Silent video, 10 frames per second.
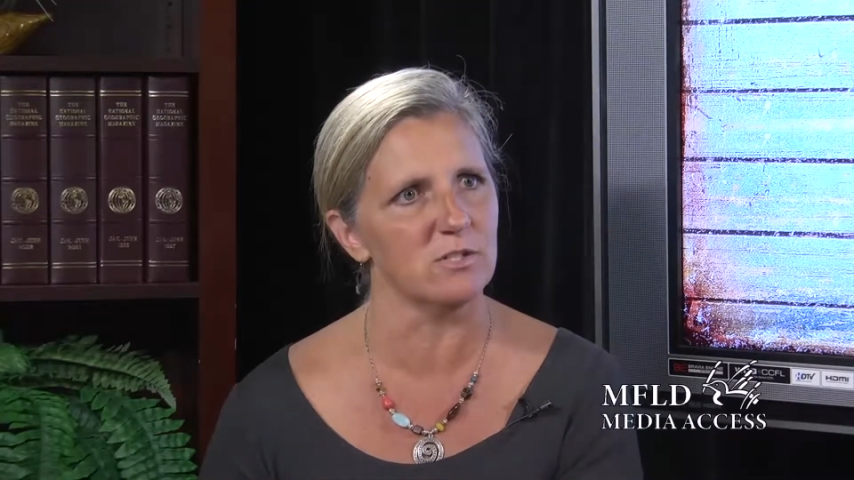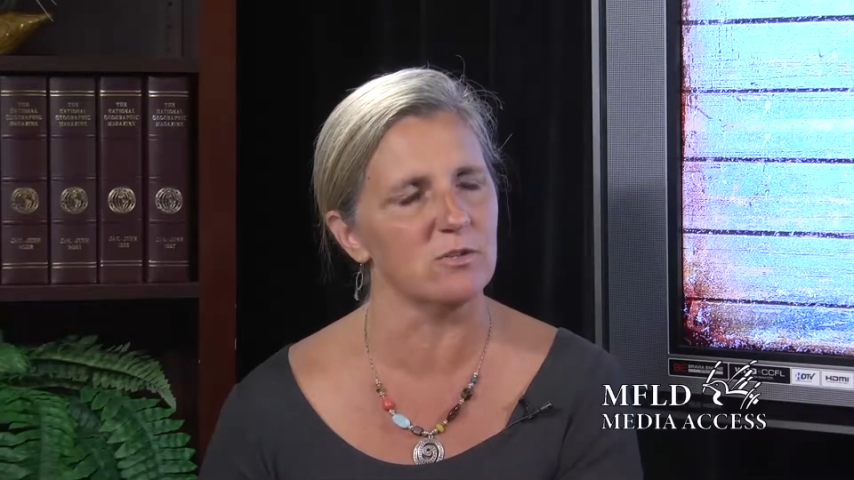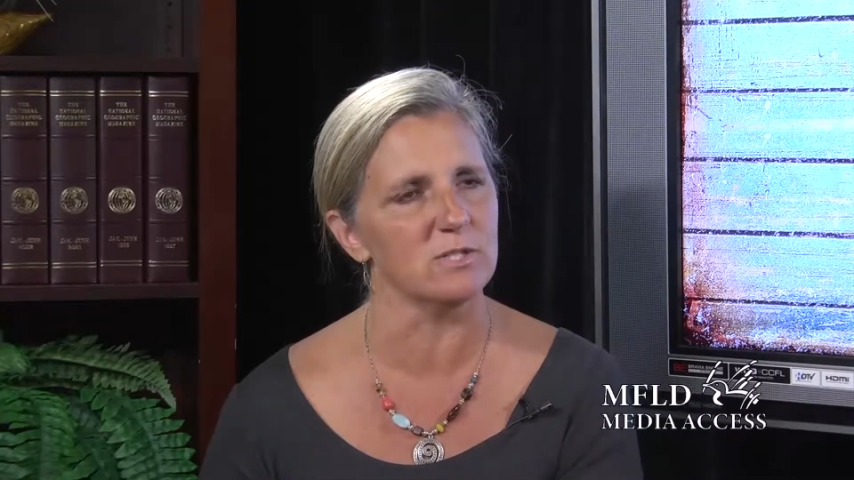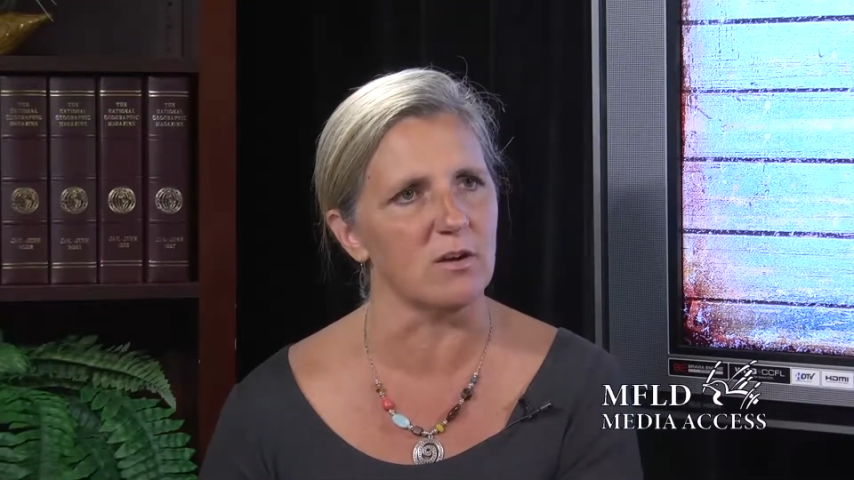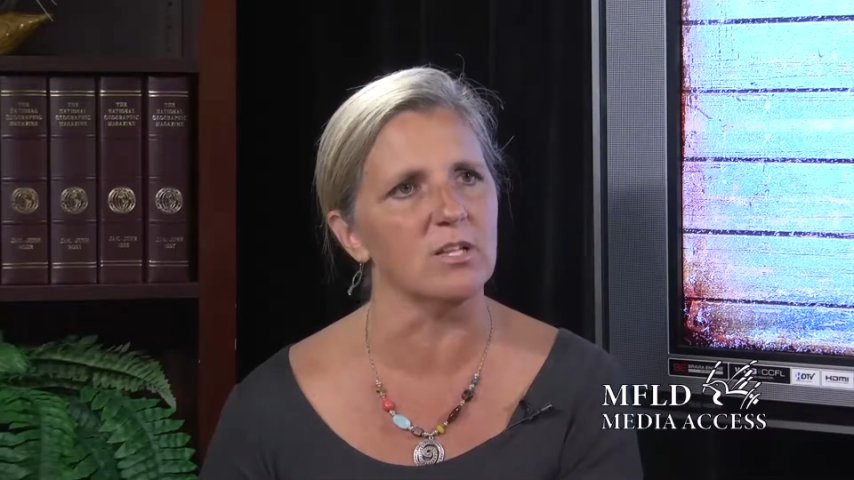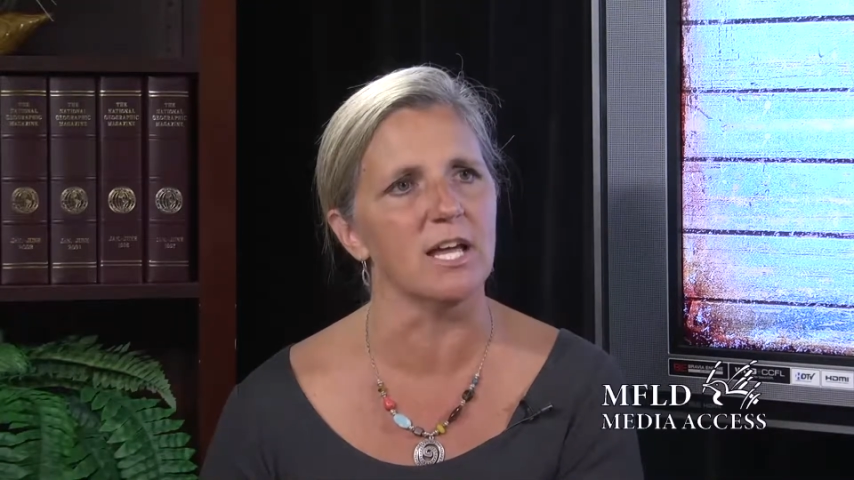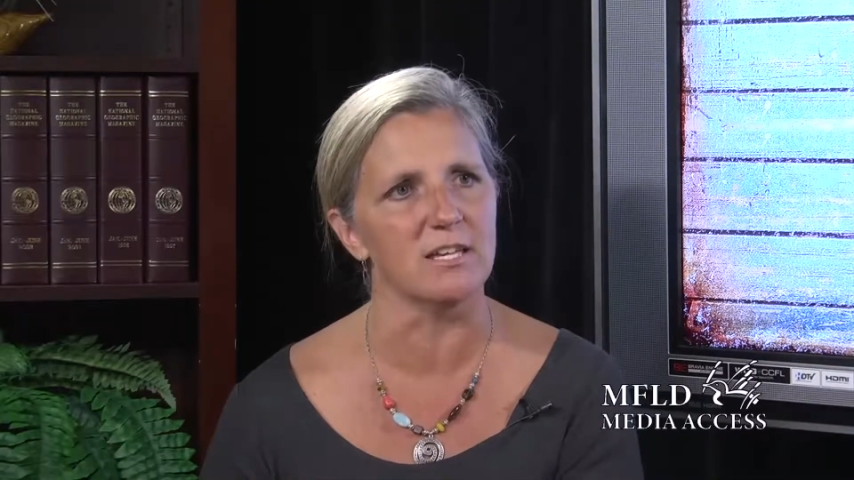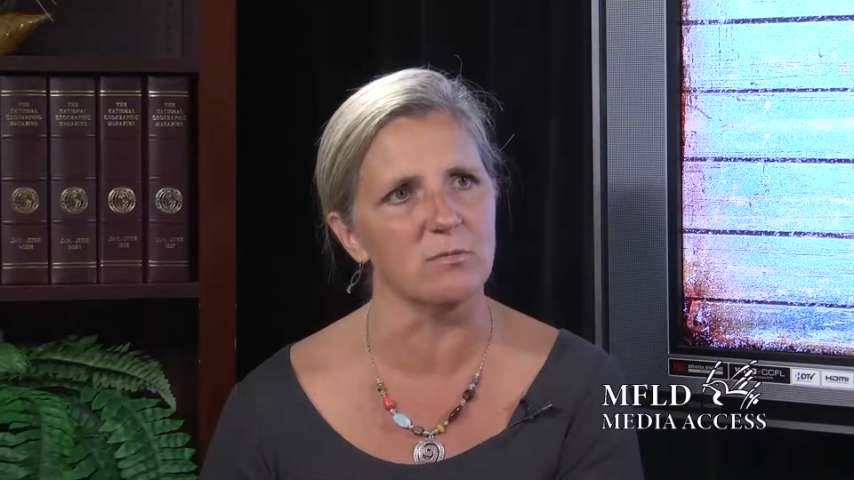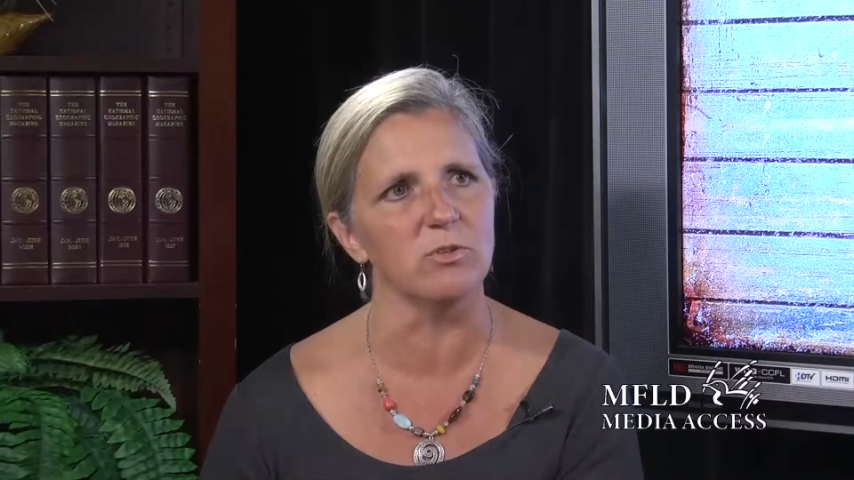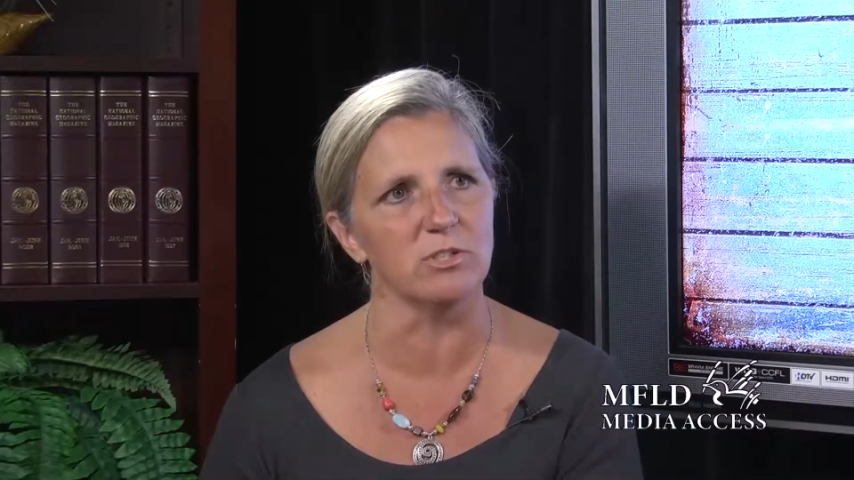to those
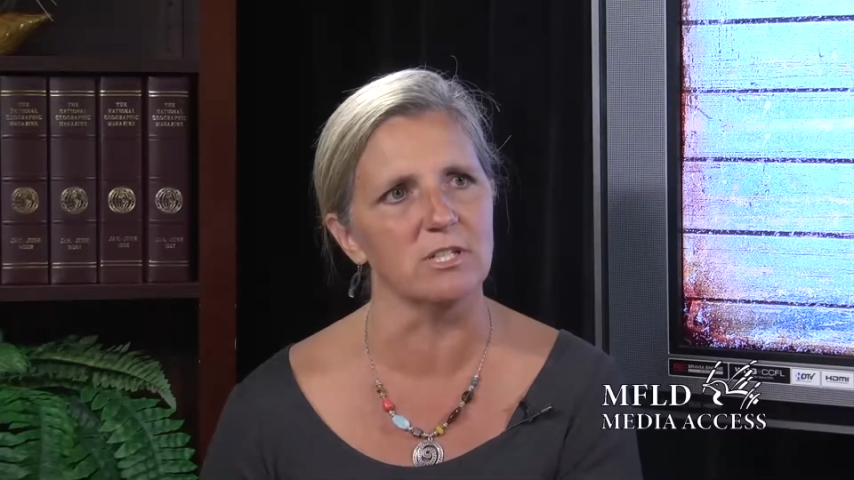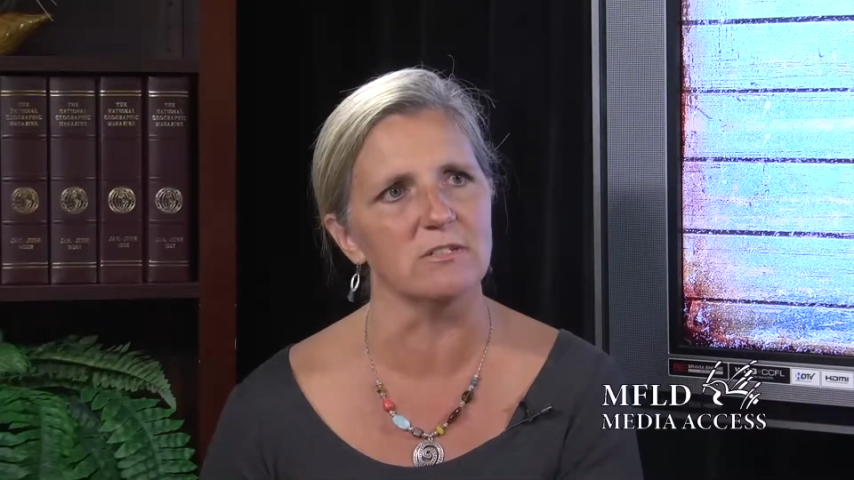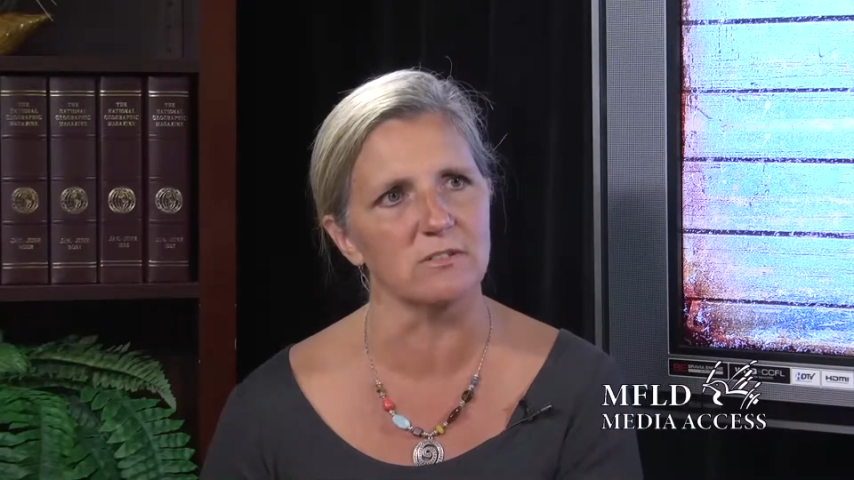outlying communities